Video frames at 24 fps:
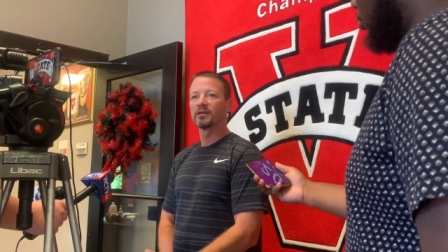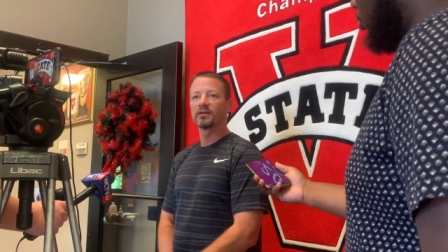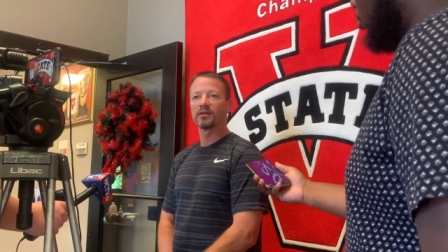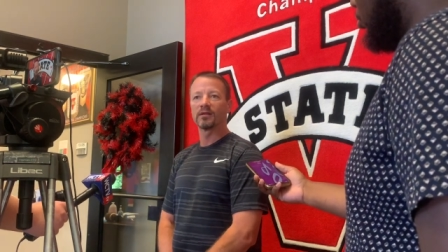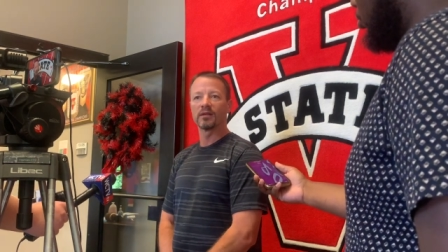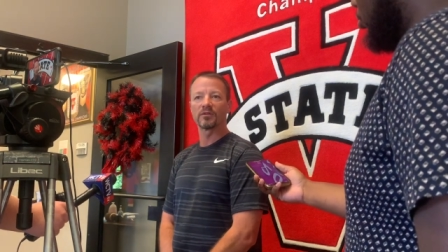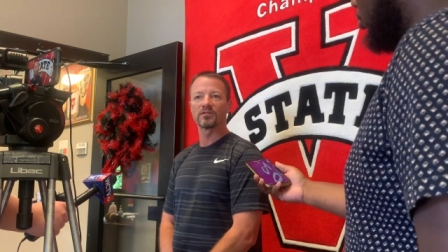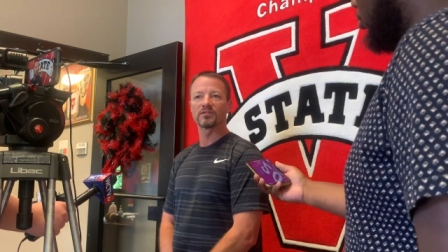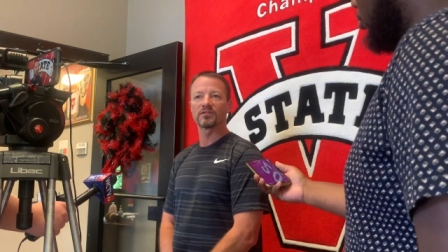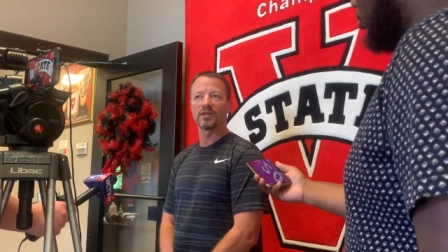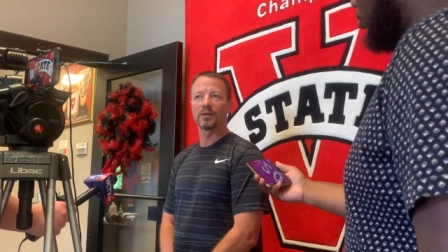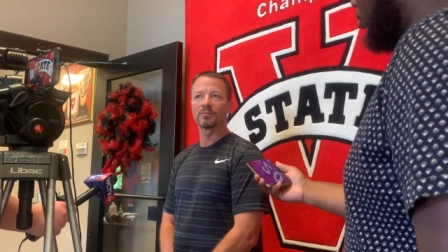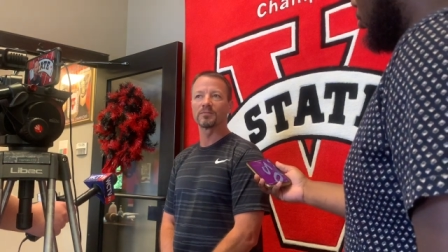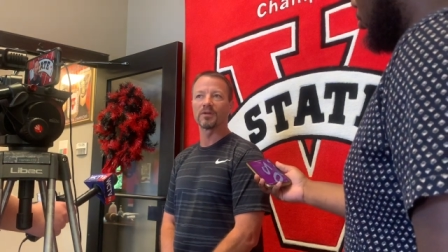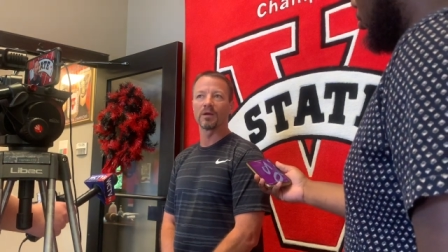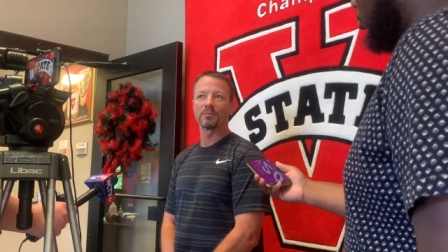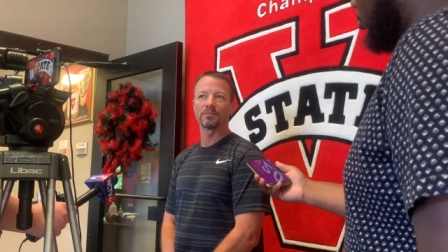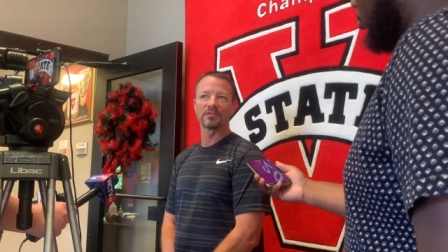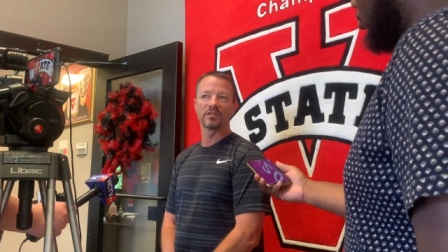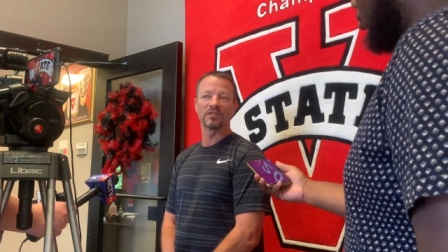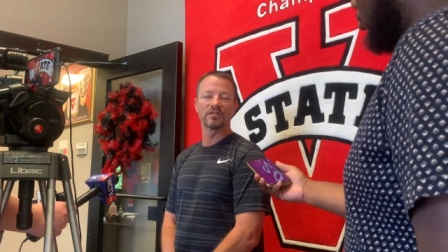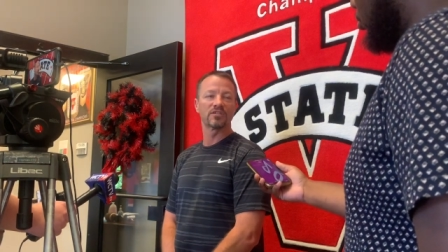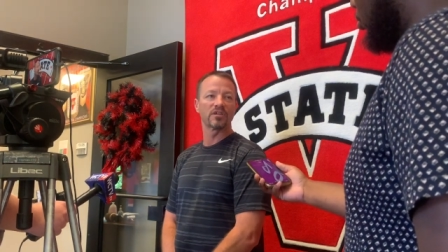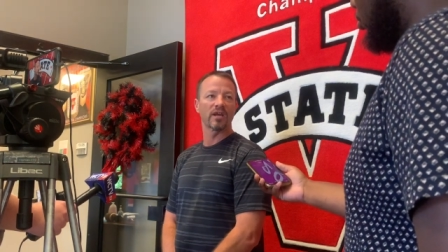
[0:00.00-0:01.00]
you know, stepped up
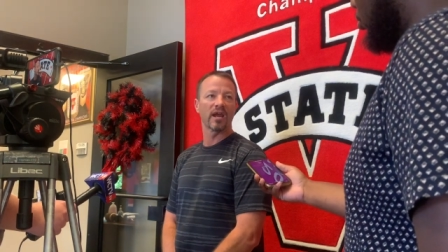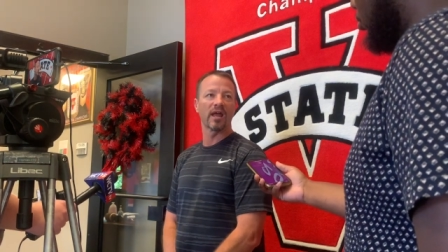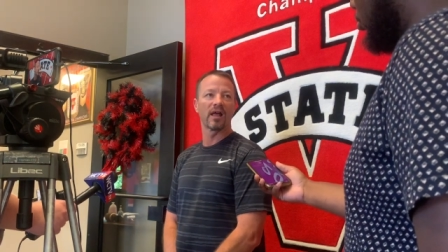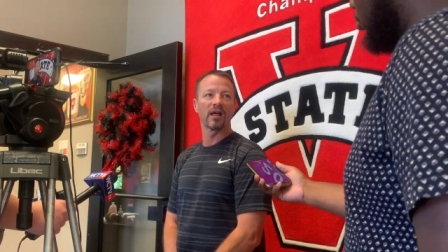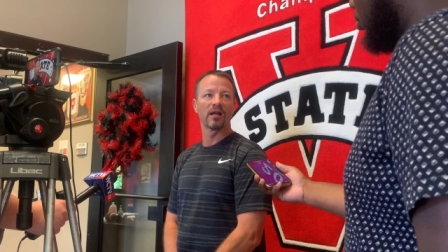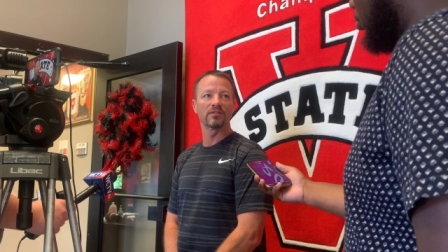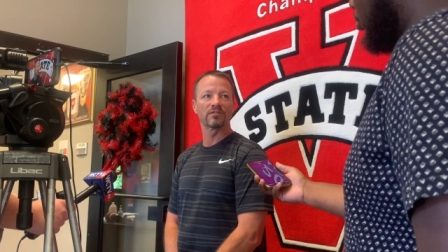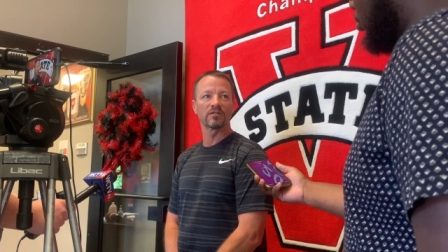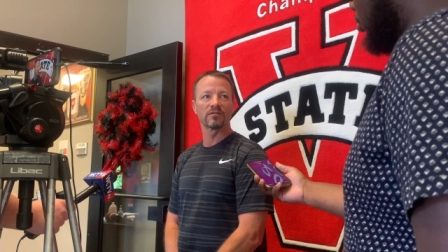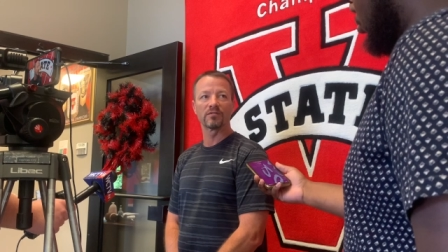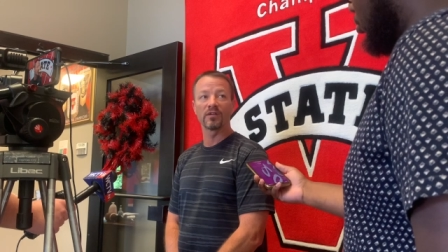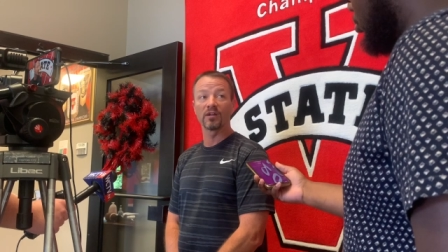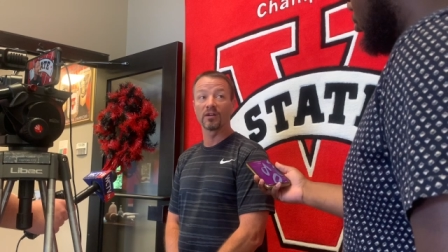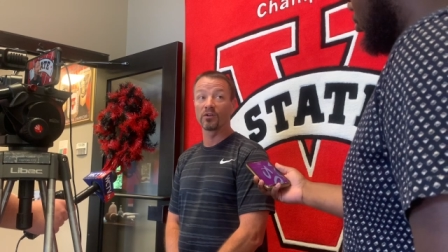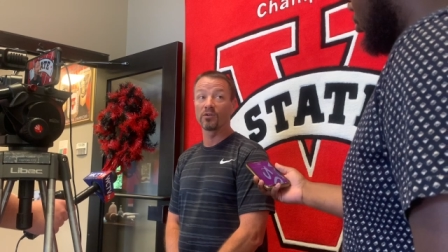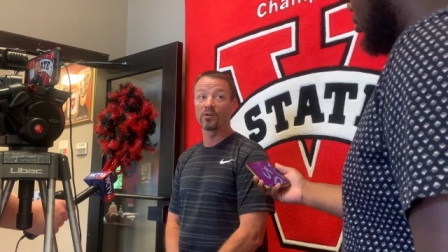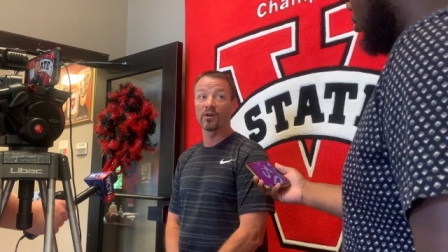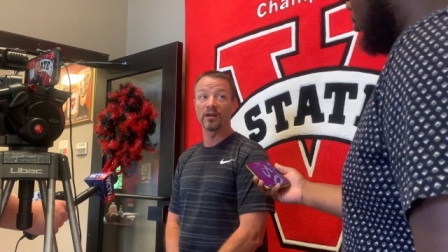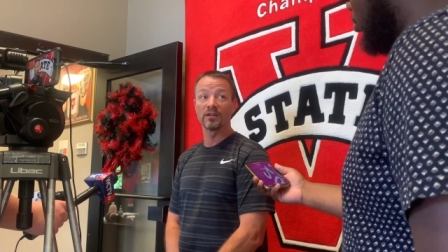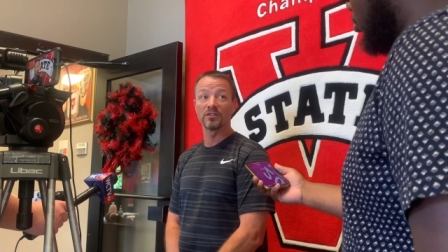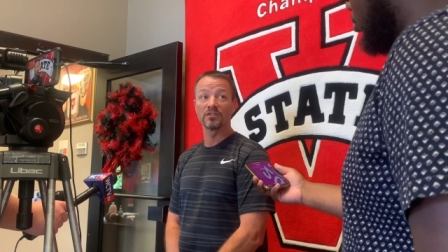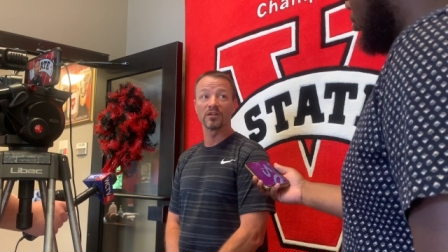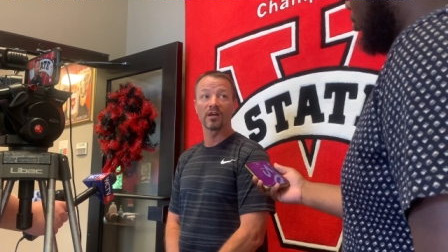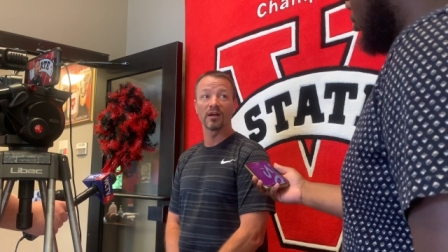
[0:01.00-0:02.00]
to the challenge and done a
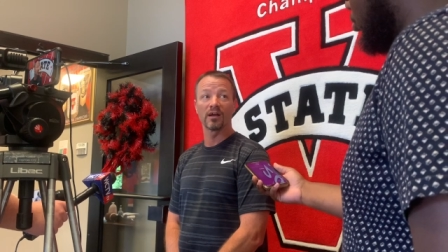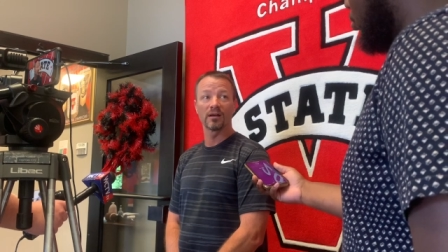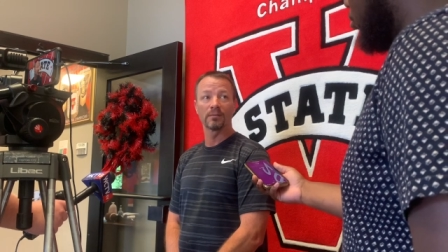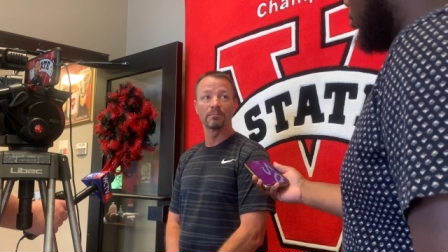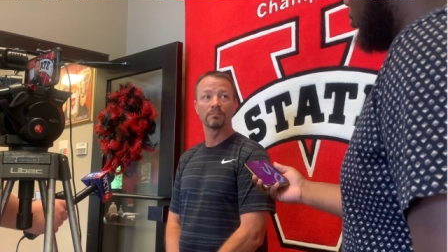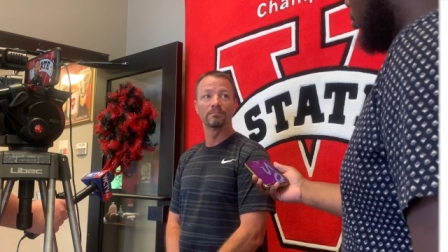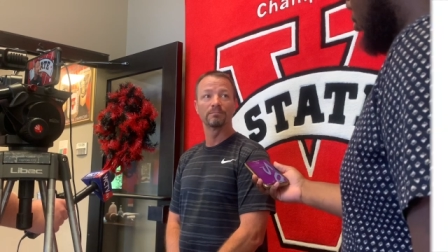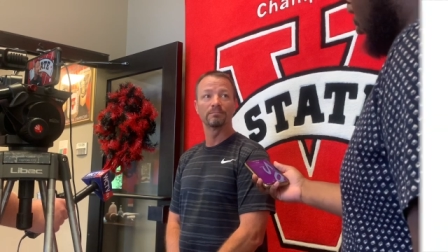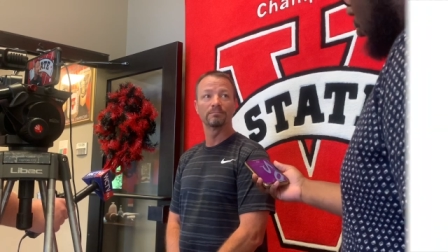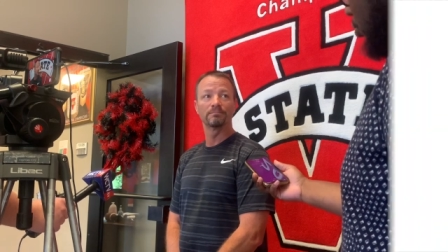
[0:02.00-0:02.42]
great job.